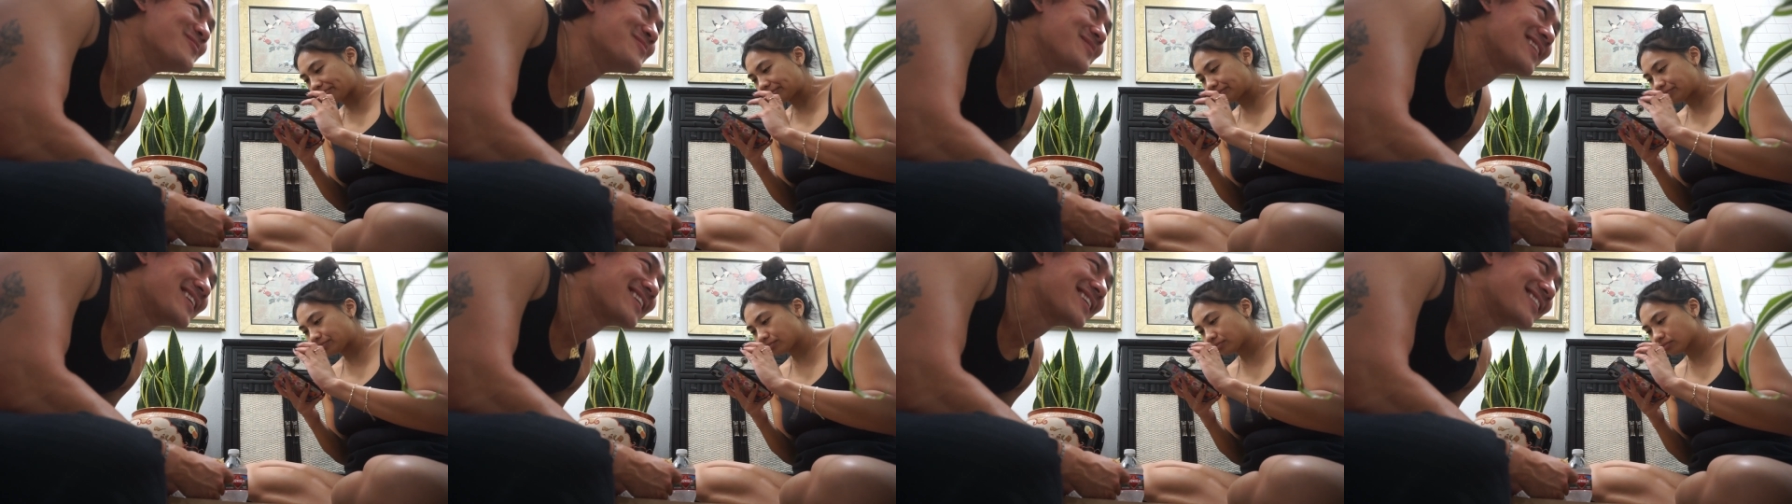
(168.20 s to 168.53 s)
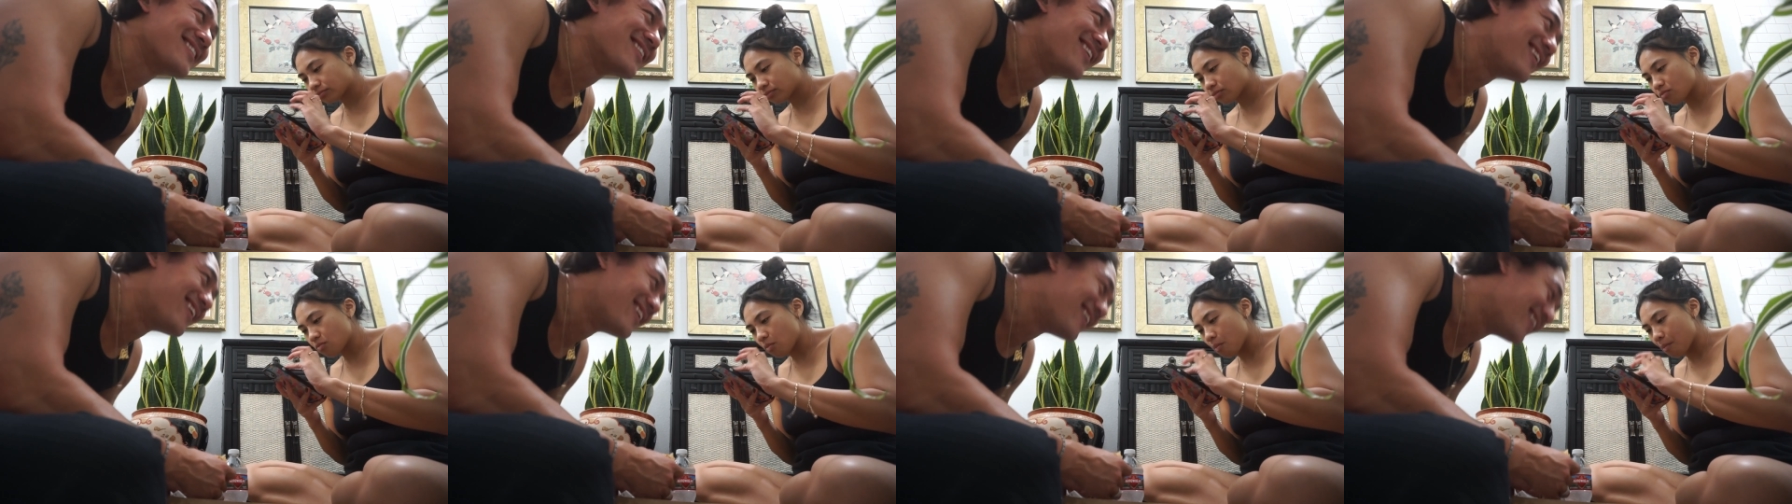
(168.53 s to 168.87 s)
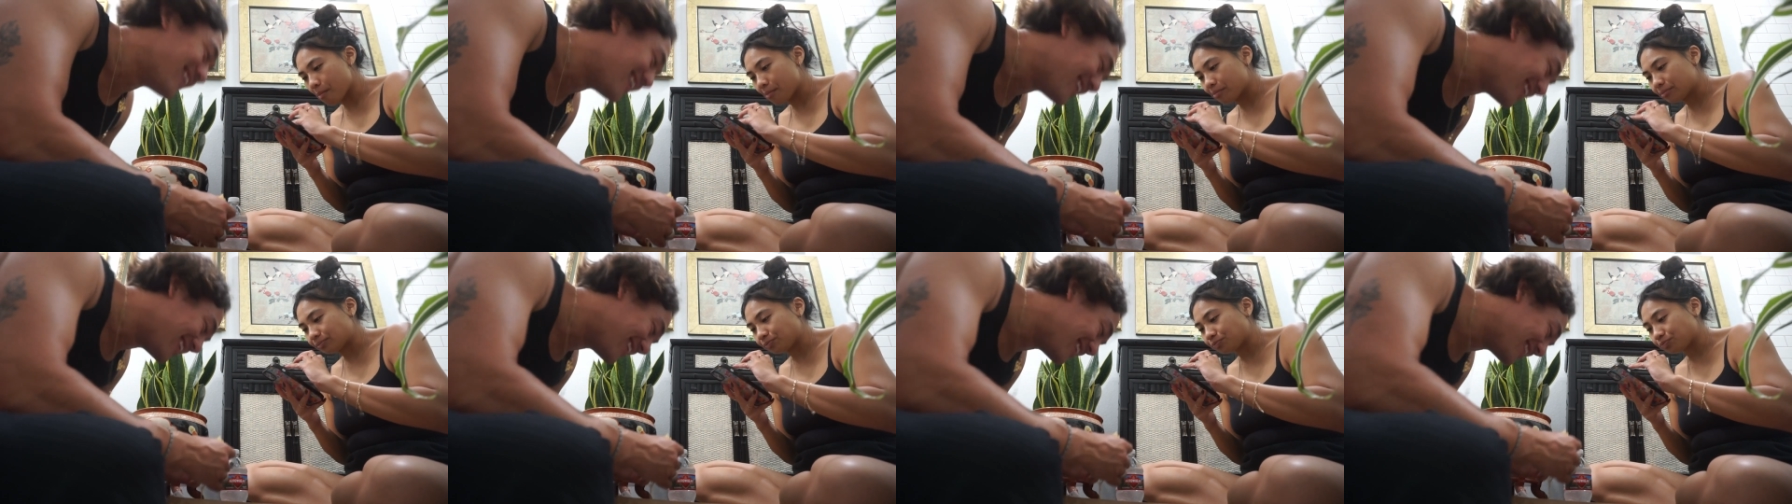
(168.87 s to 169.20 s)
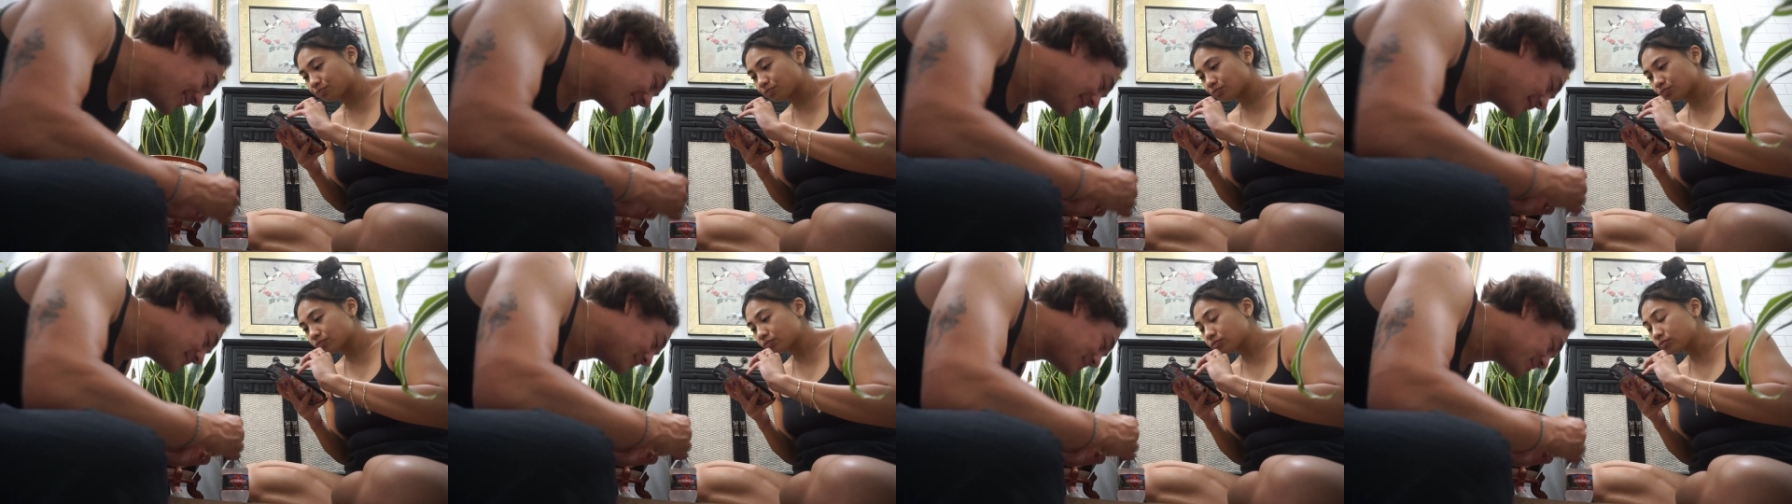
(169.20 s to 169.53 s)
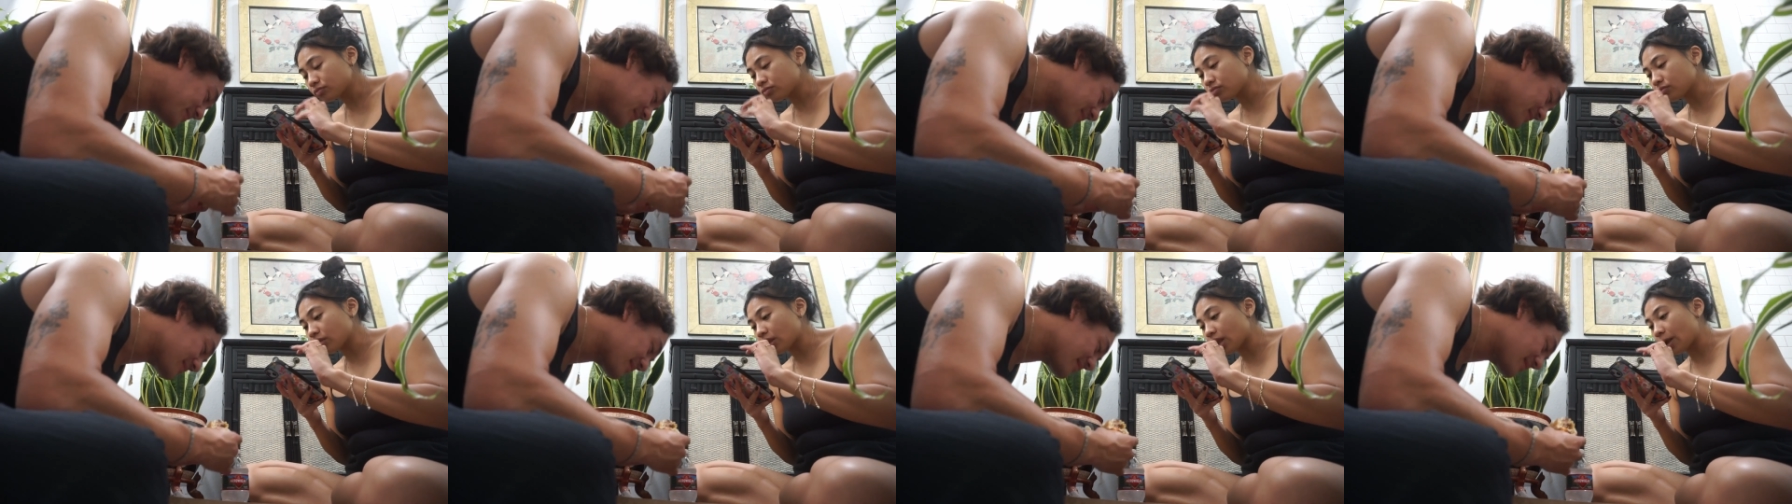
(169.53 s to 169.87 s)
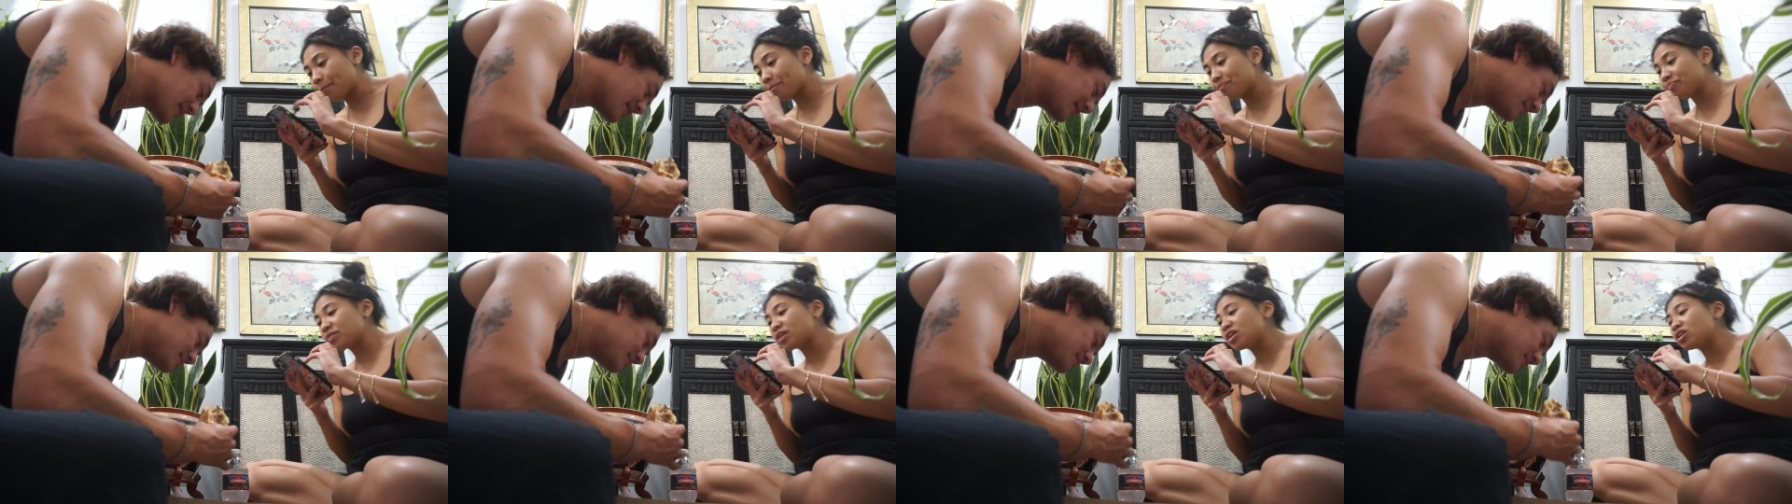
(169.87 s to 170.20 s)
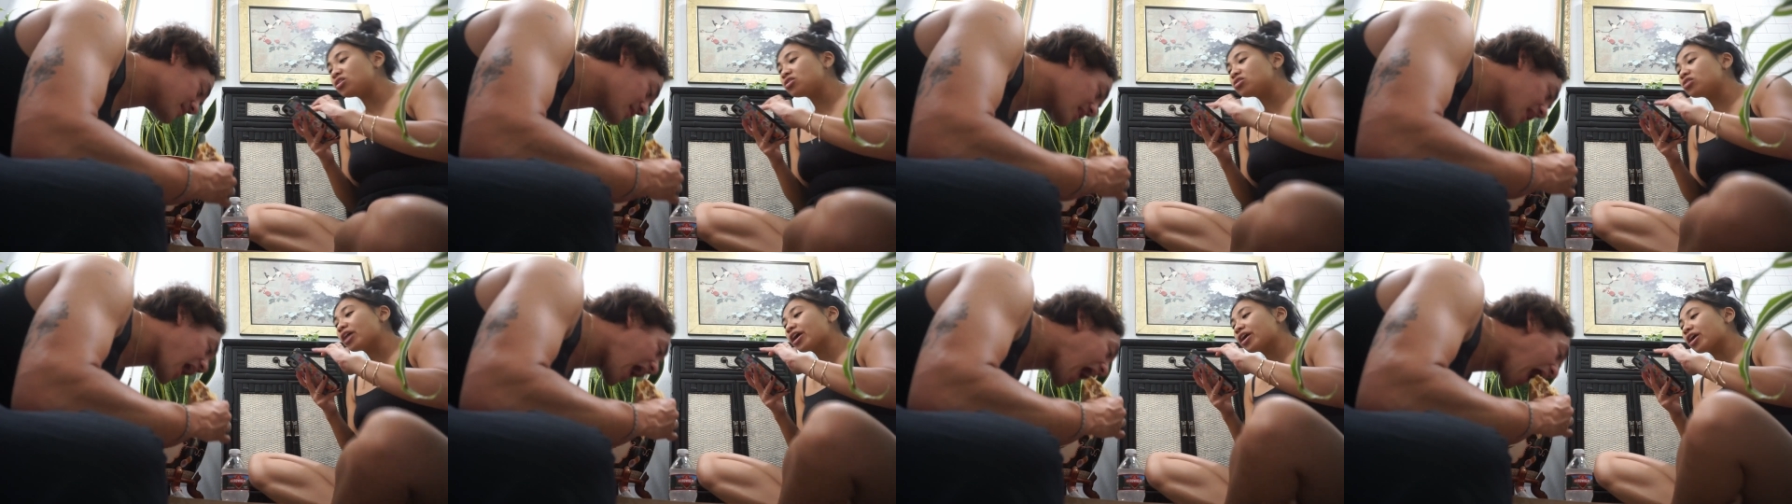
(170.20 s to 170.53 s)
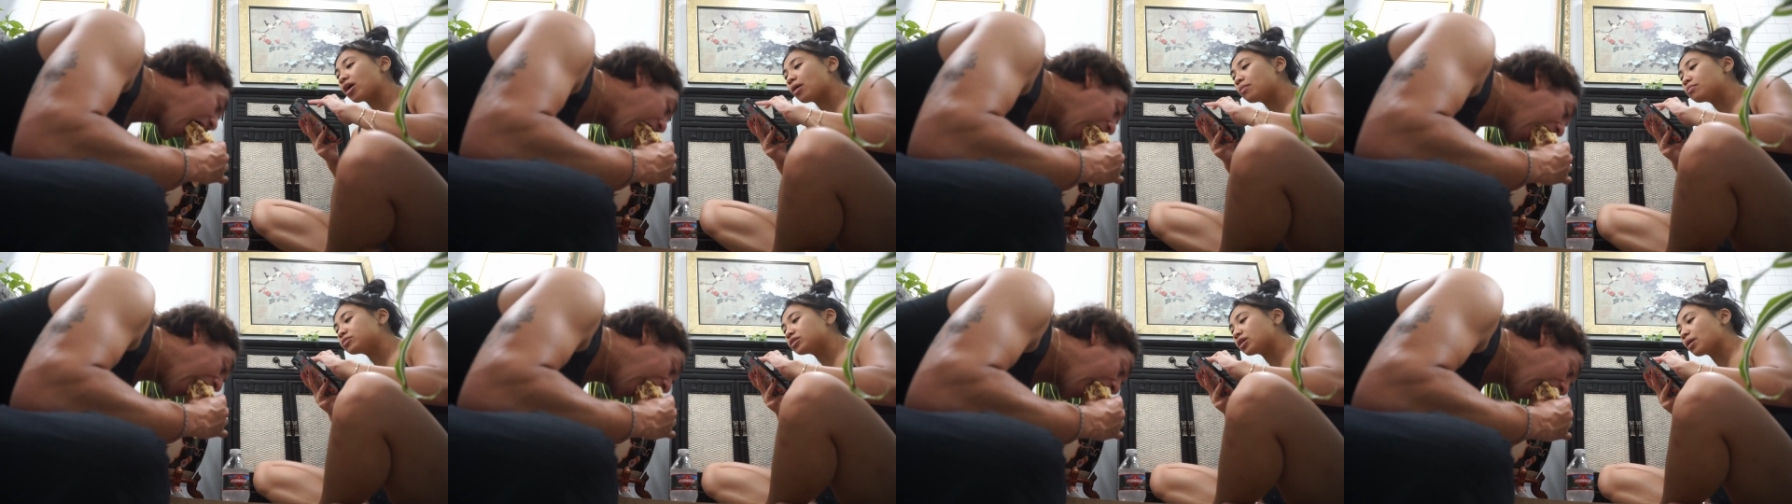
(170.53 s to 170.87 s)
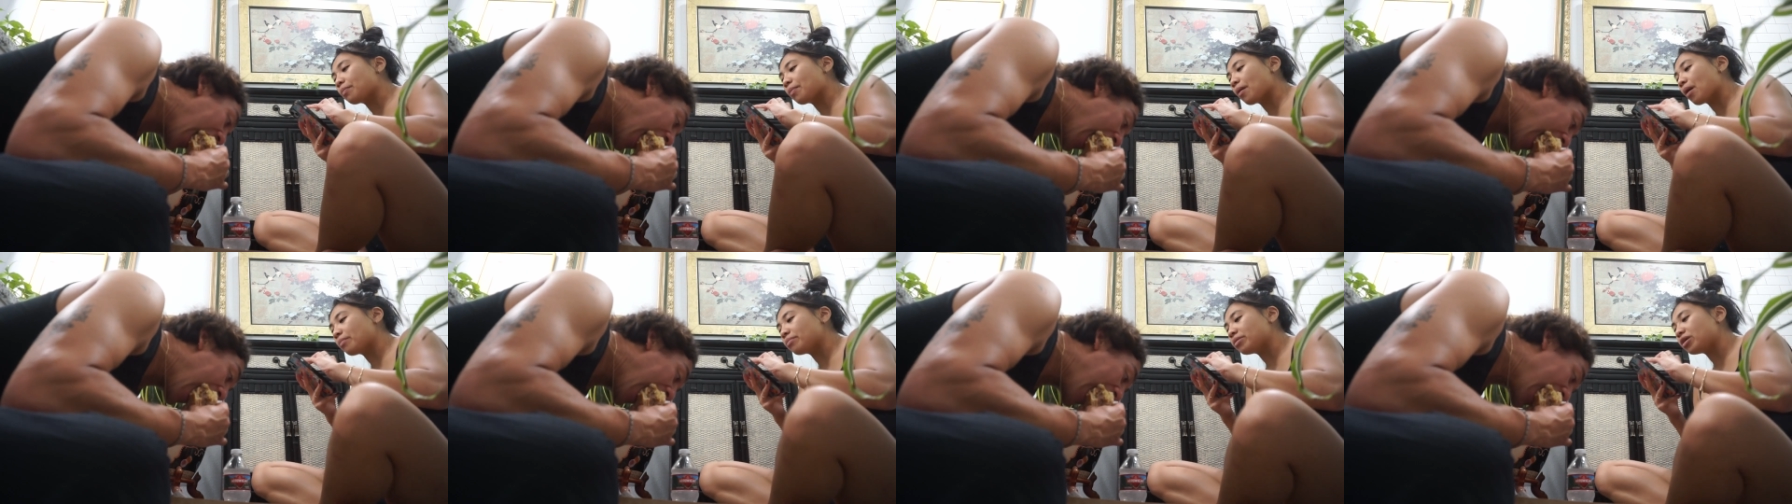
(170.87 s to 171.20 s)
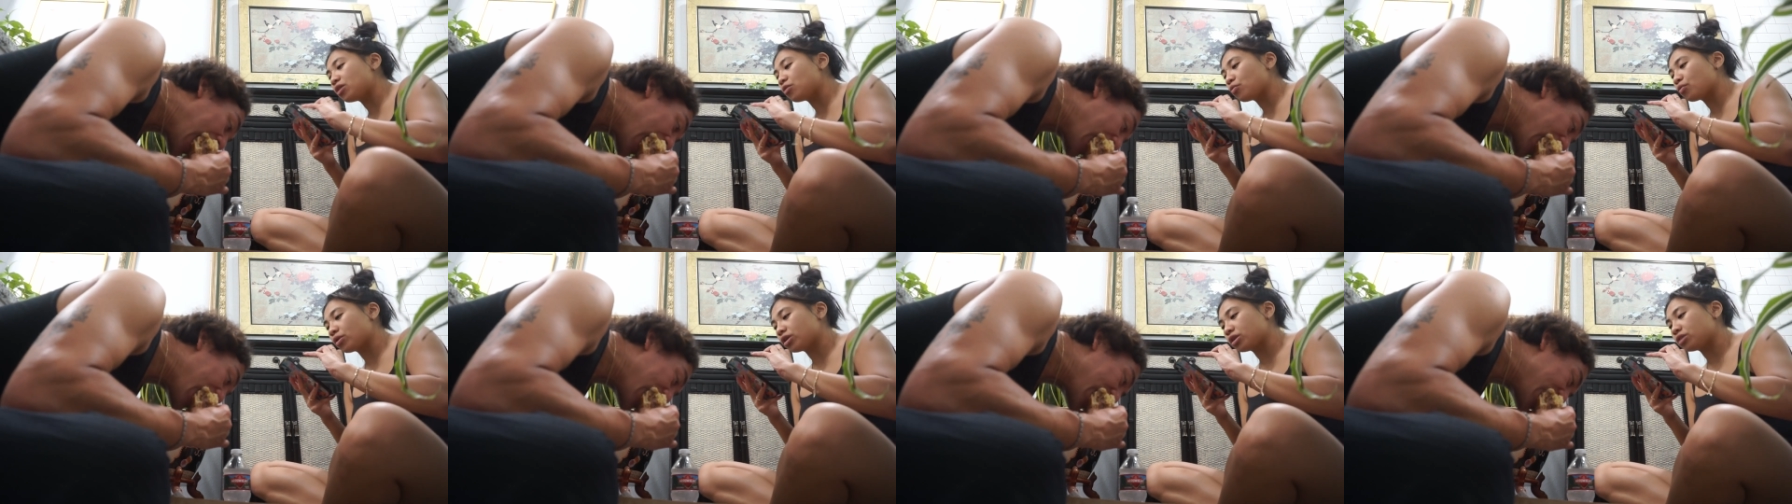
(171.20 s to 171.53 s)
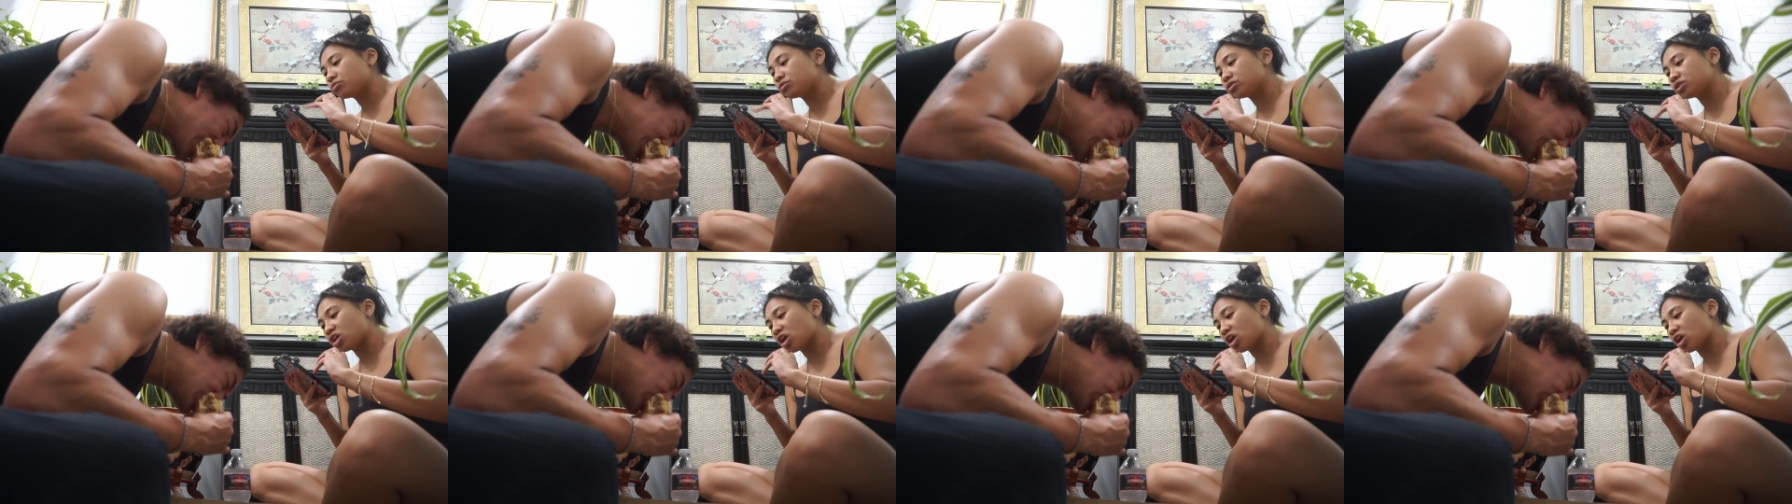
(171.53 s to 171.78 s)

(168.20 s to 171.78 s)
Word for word: my god. And he like comes up on me when he was